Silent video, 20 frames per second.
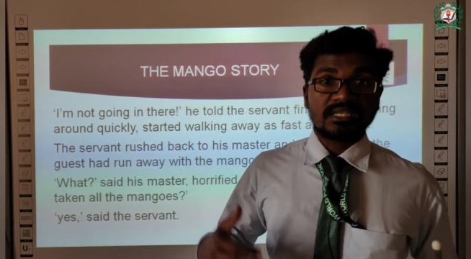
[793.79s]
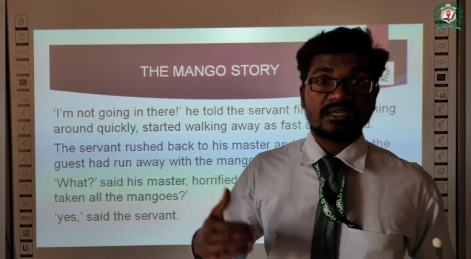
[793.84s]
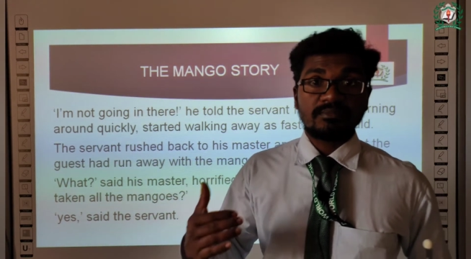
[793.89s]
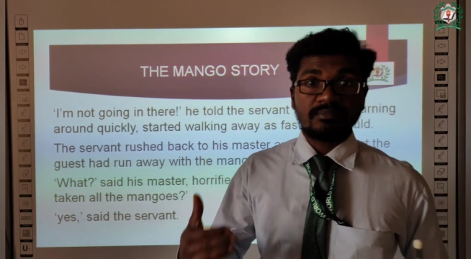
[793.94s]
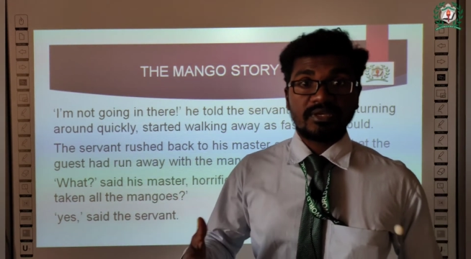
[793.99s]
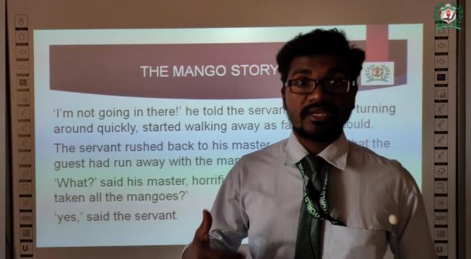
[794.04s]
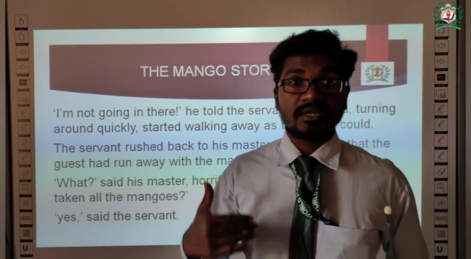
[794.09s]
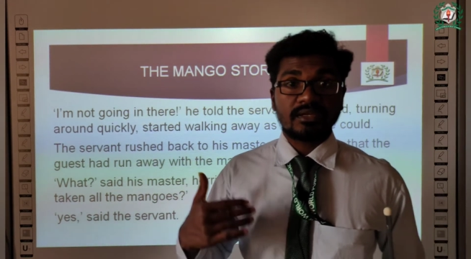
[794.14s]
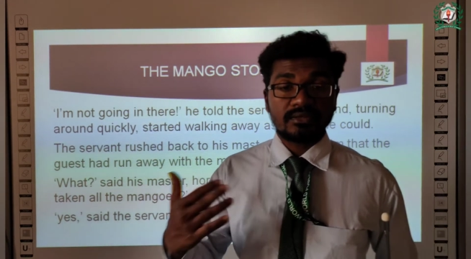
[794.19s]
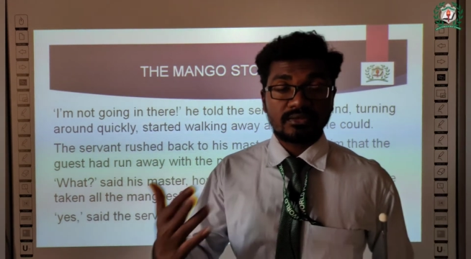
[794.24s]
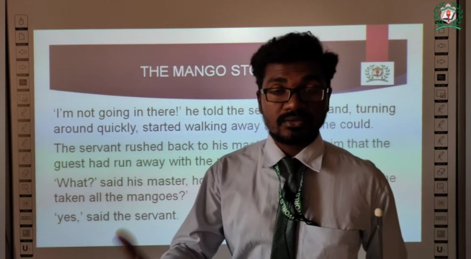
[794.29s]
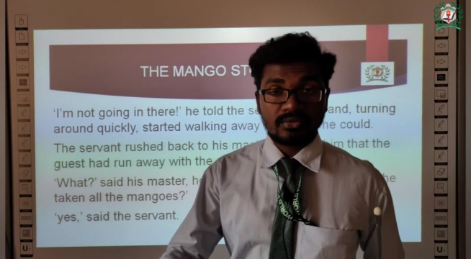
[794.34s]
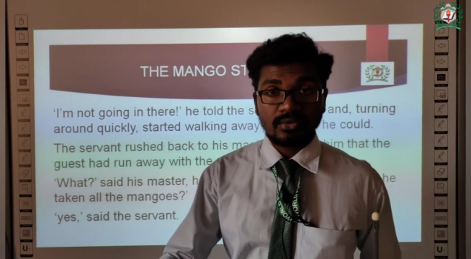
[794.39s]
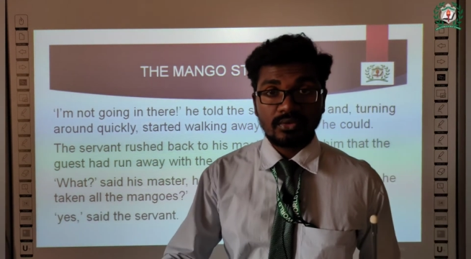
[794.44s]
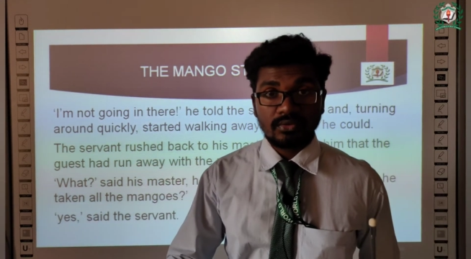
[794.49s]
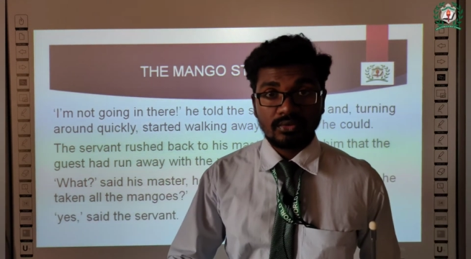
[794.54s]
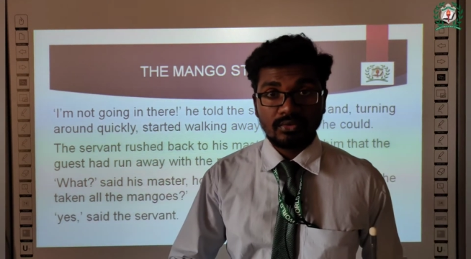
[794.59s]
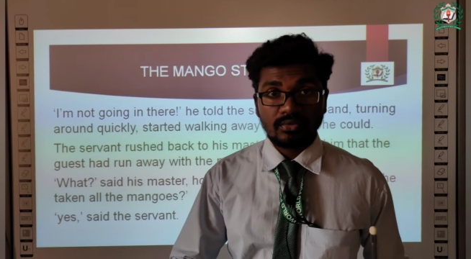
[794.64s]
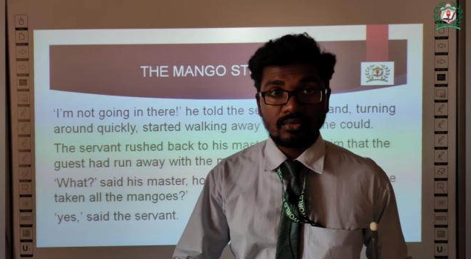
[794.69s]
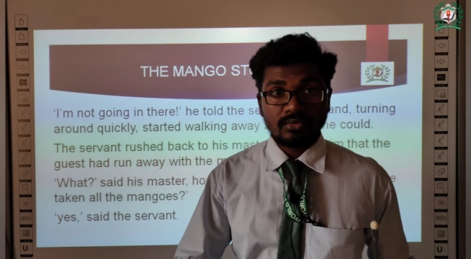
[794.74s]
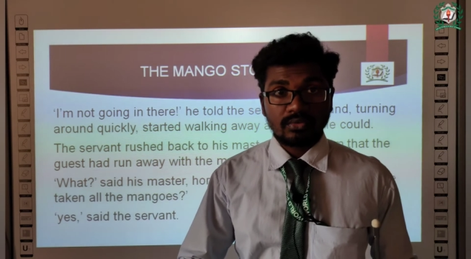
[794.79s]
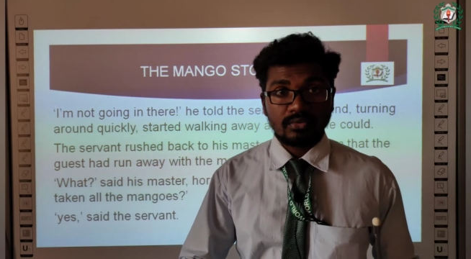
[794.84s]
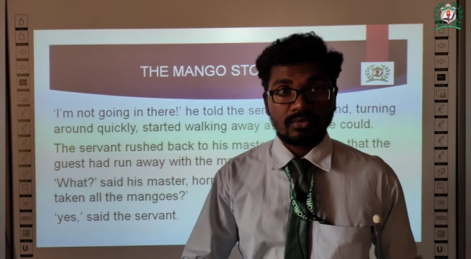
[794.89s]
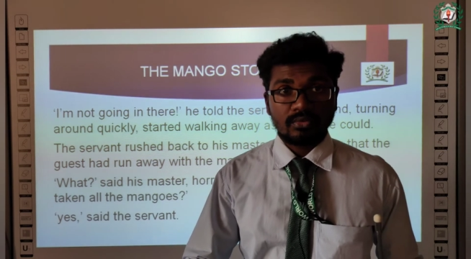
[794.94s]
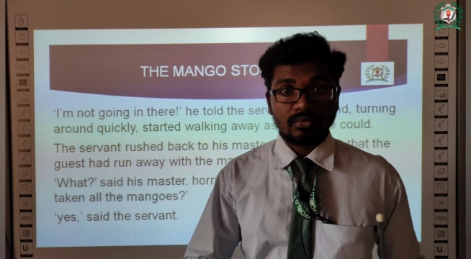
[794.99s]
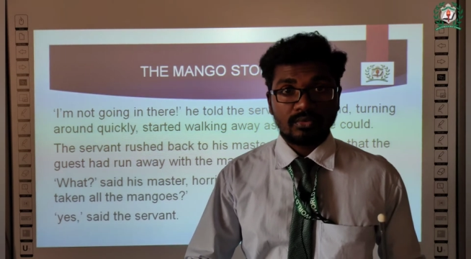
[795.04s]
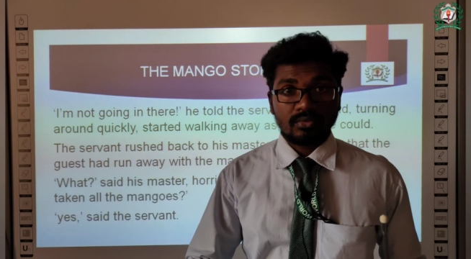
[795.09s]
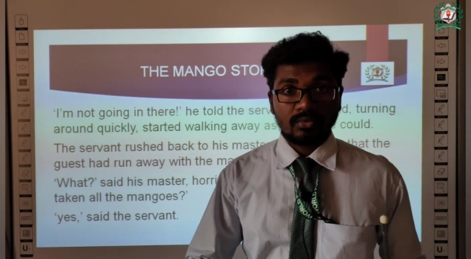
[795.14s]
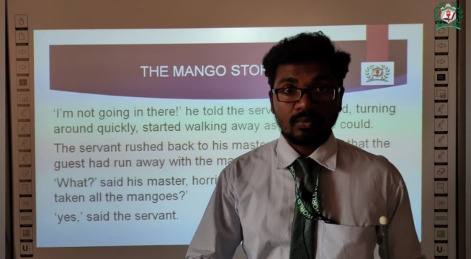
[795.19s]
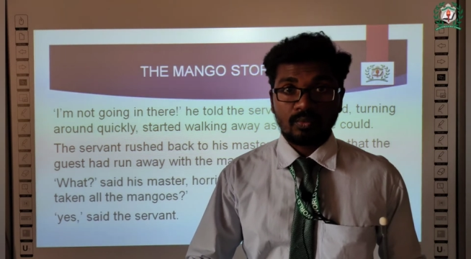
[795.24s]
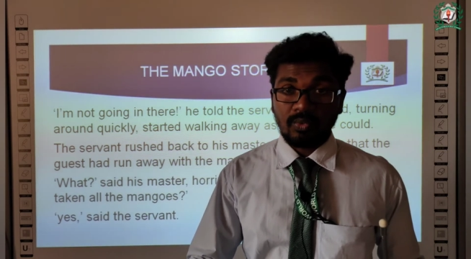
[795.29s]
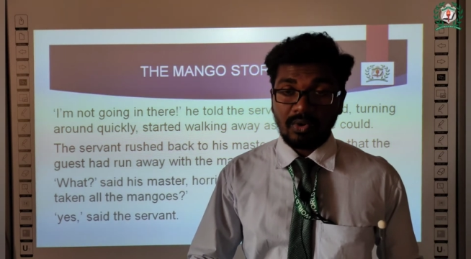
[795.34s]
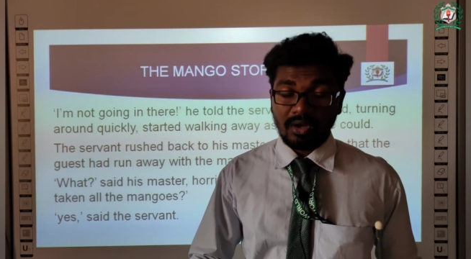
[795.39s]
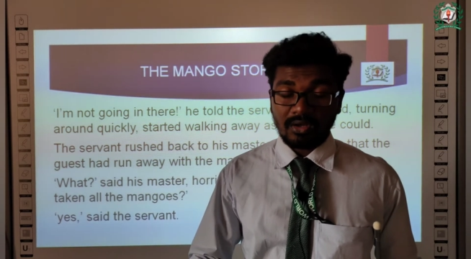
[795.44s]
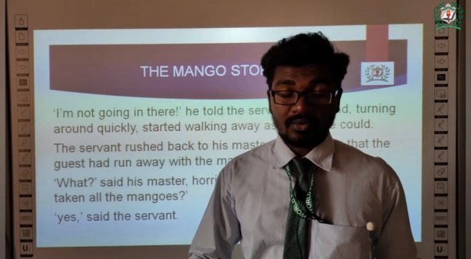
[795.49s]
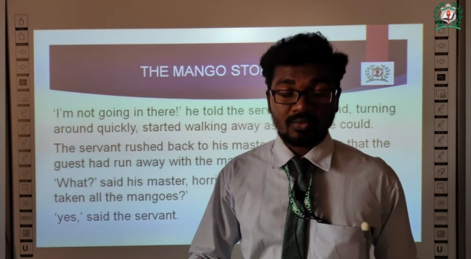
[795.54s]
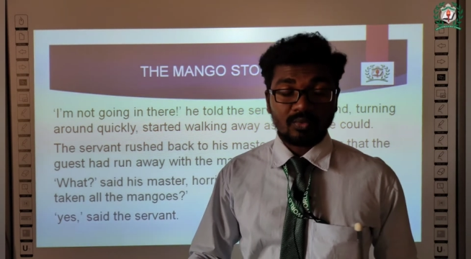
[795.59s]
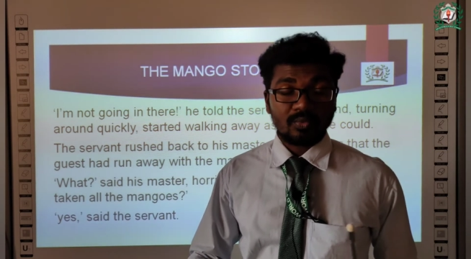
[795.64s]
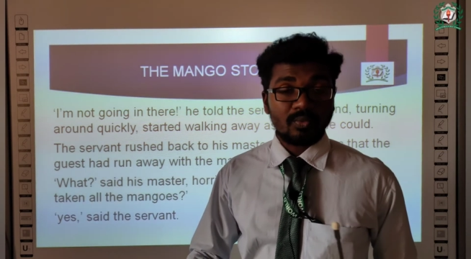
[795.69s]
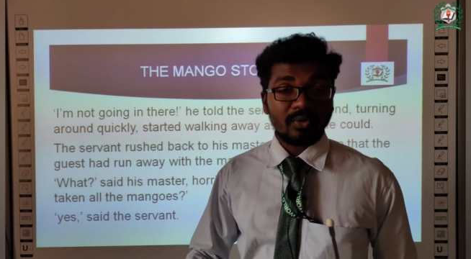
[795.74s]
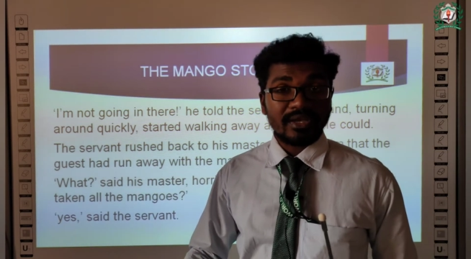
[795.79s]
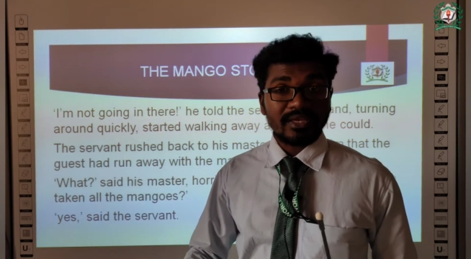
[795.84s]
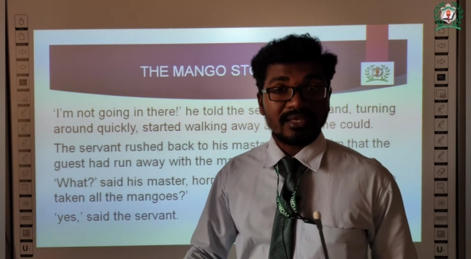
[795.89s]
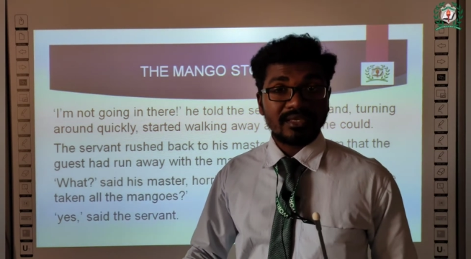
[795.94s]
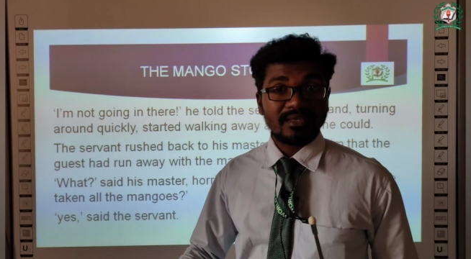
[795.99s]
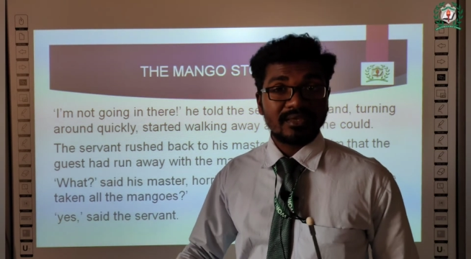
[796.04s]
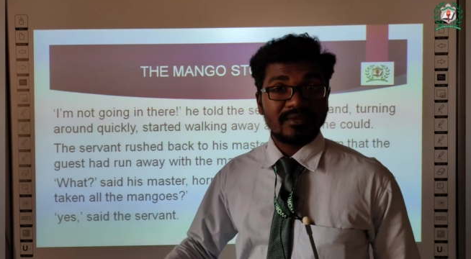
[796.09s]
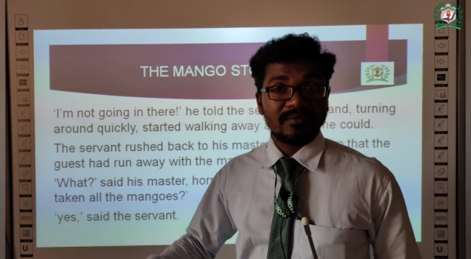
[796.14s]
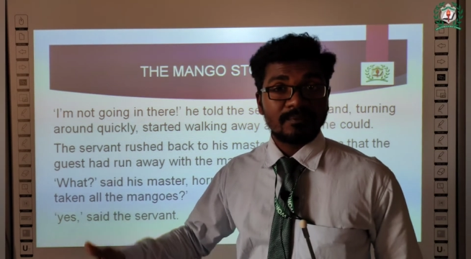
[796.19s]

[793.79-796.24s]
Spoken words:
he began to walk. Why?